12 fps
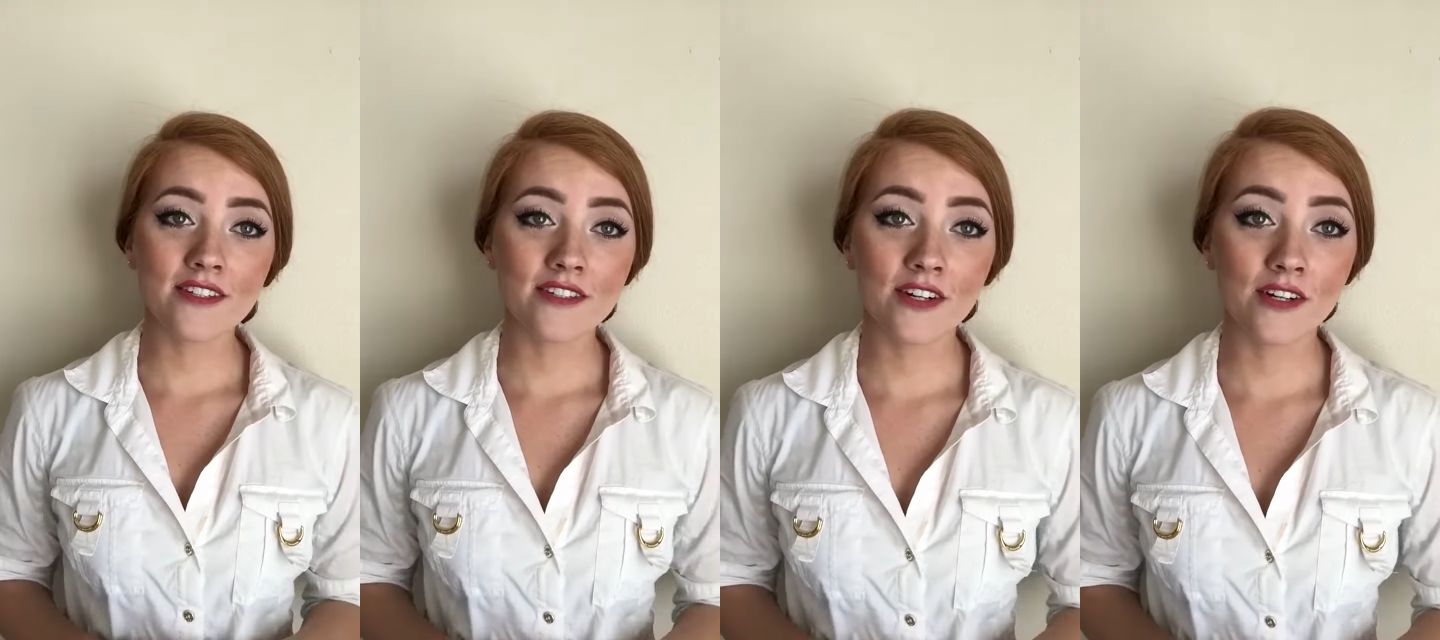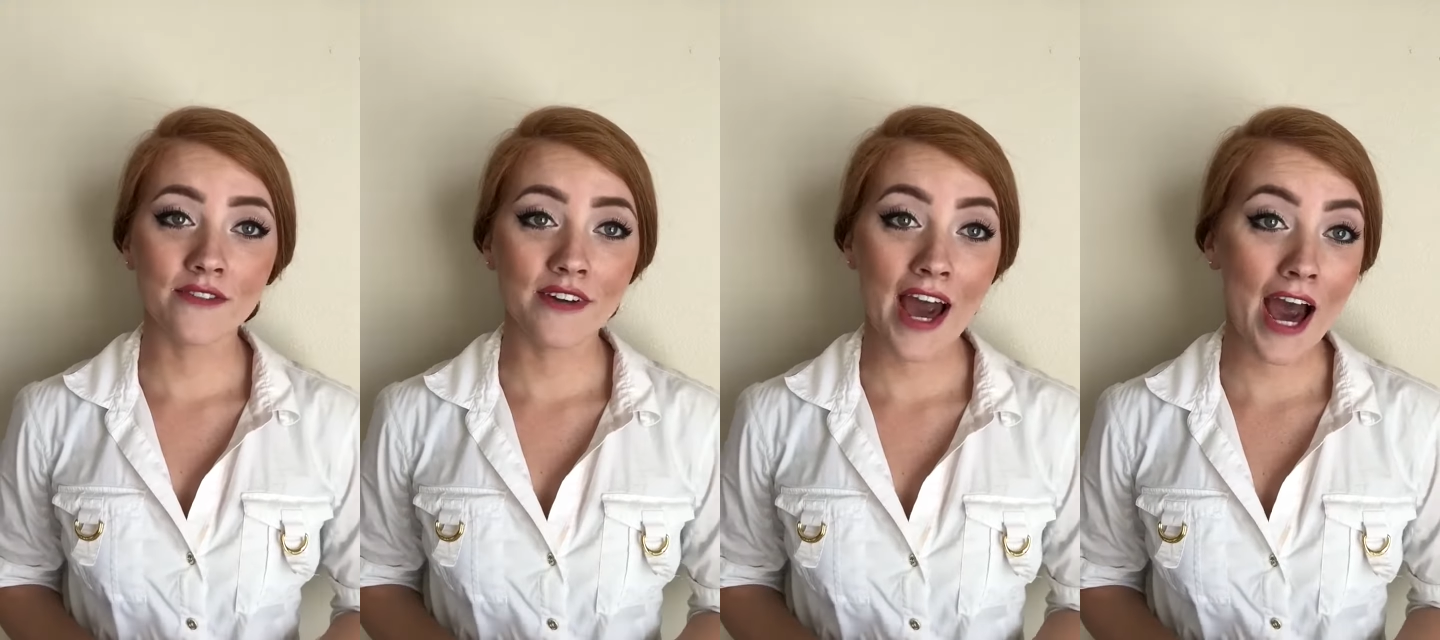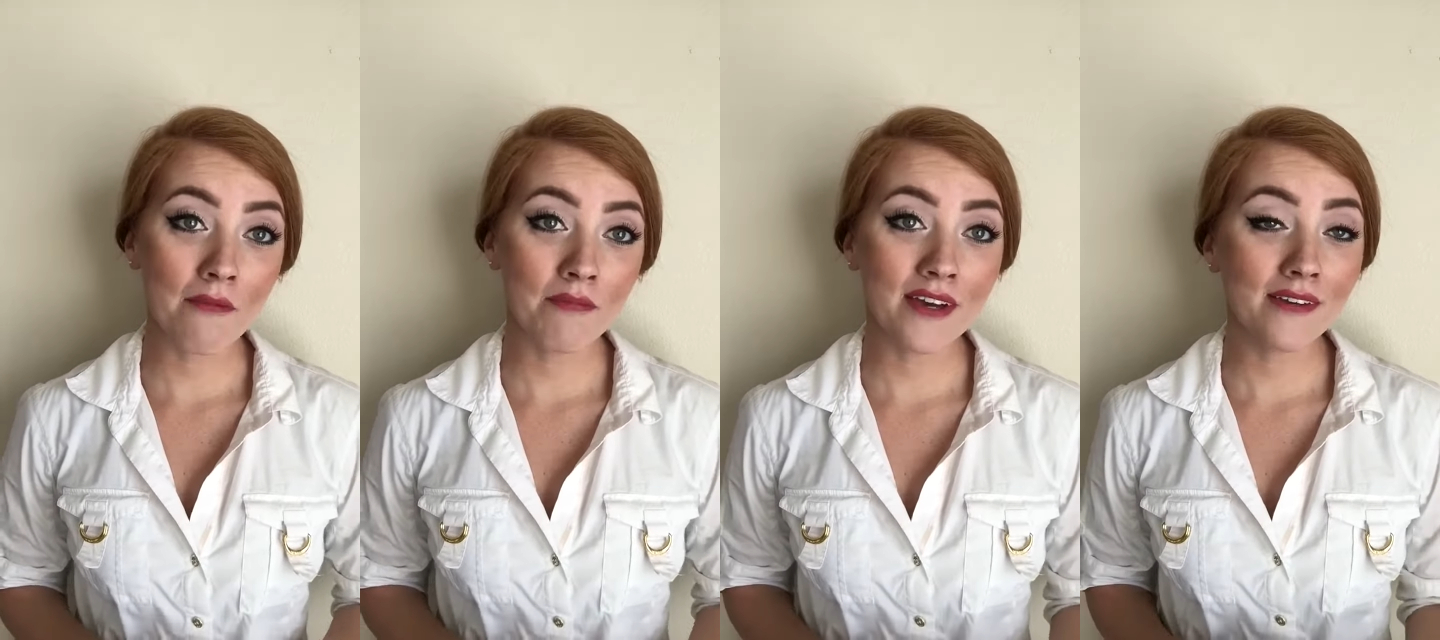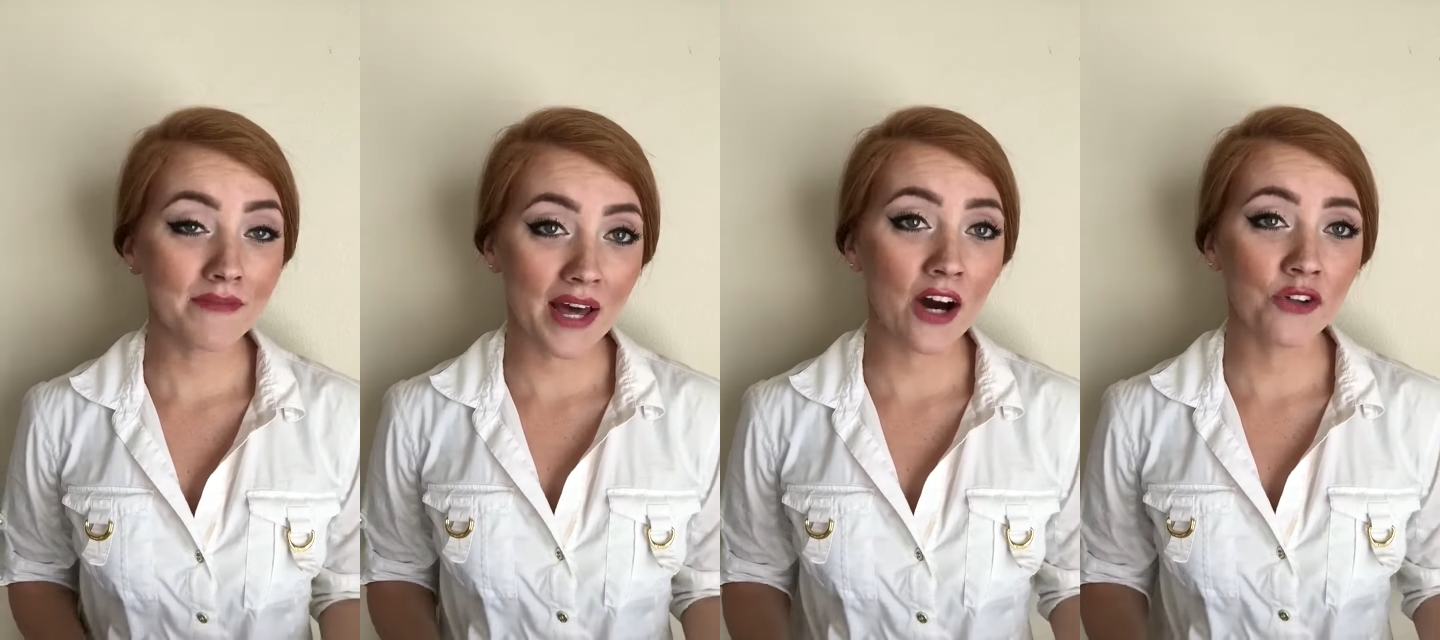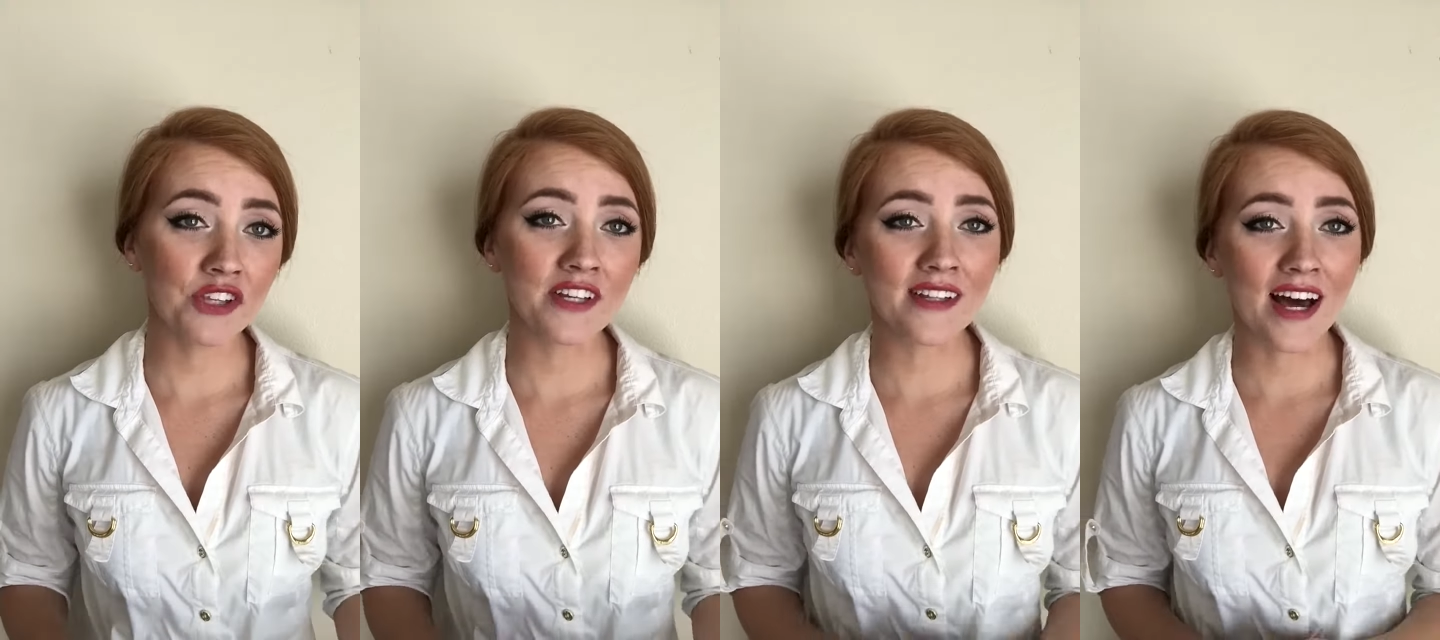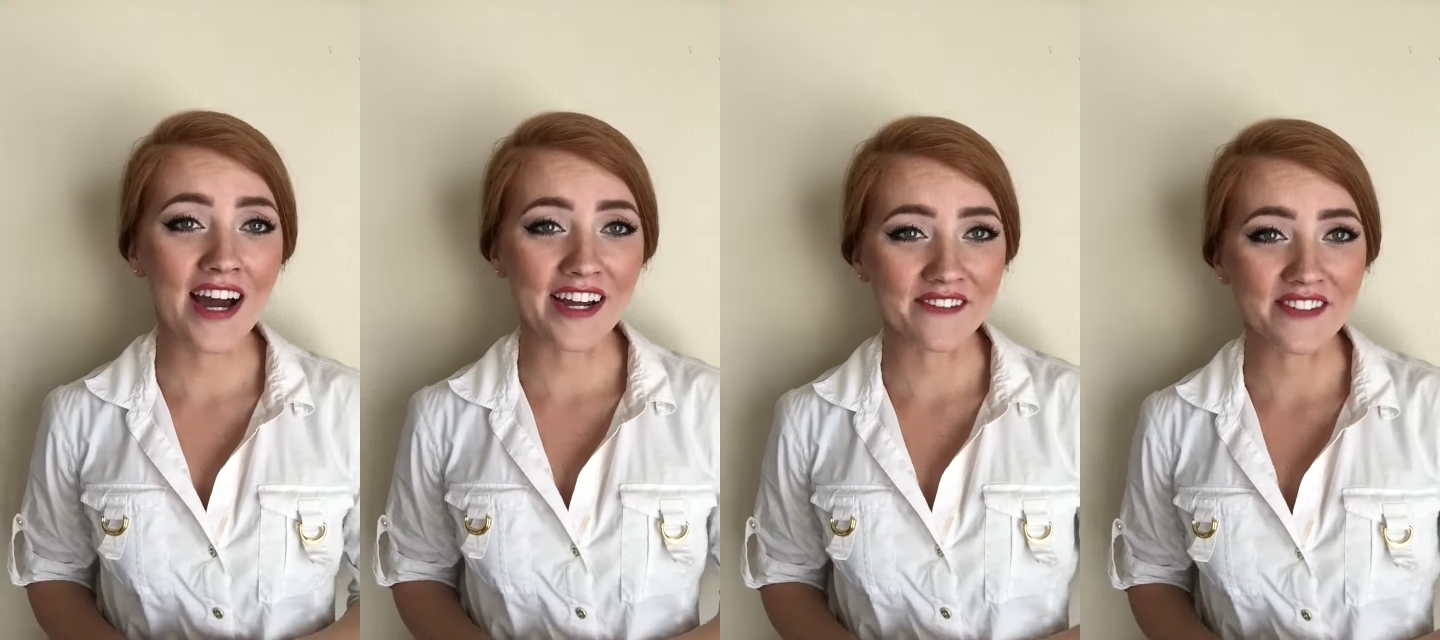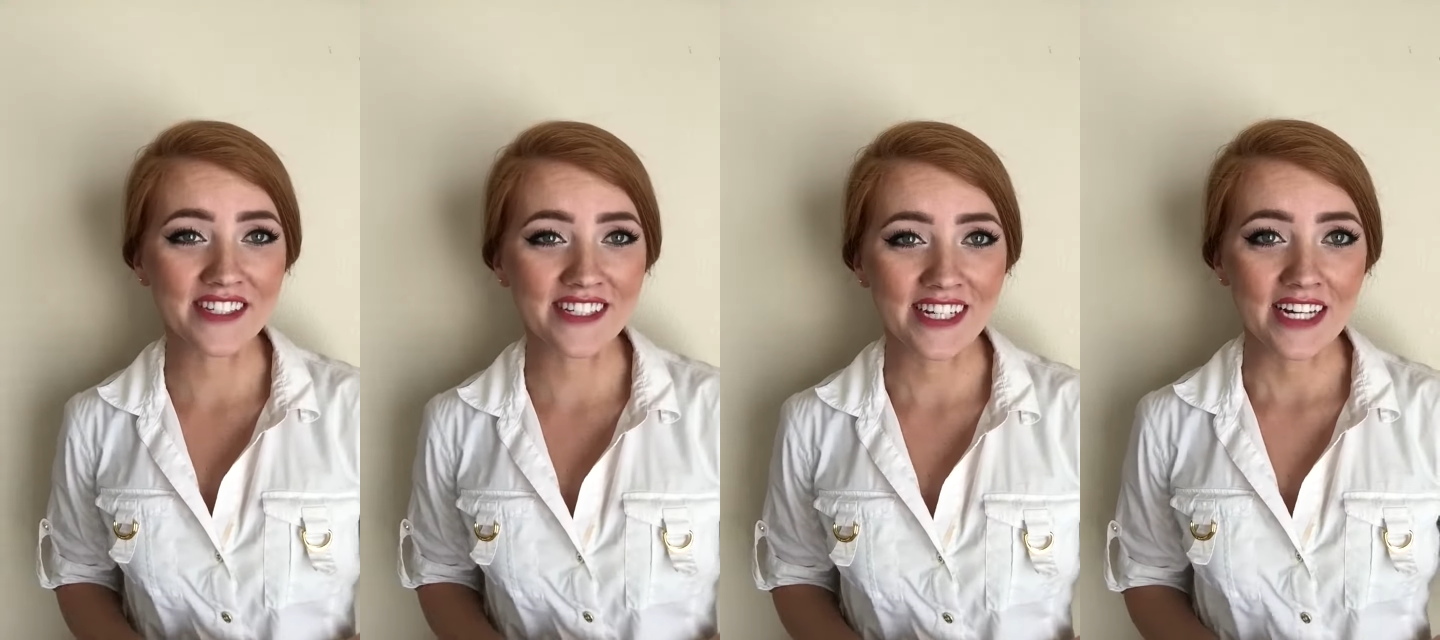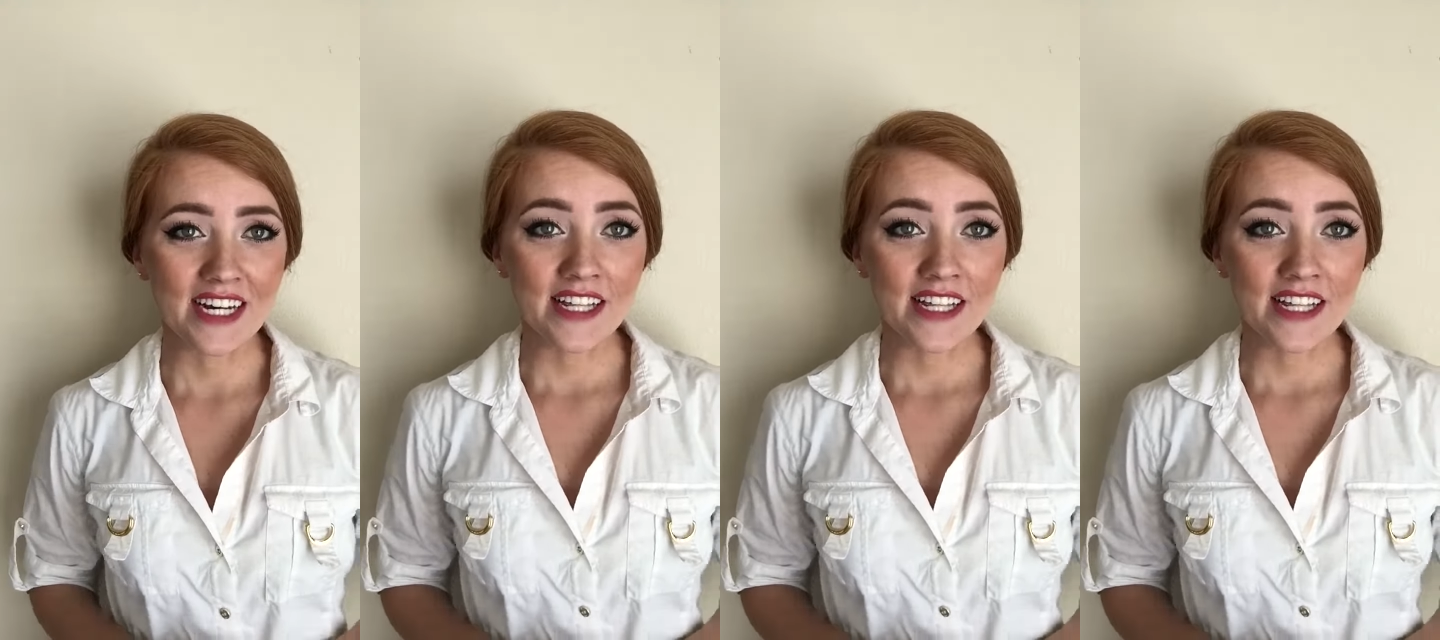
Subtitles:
deserve happy, healthy lives.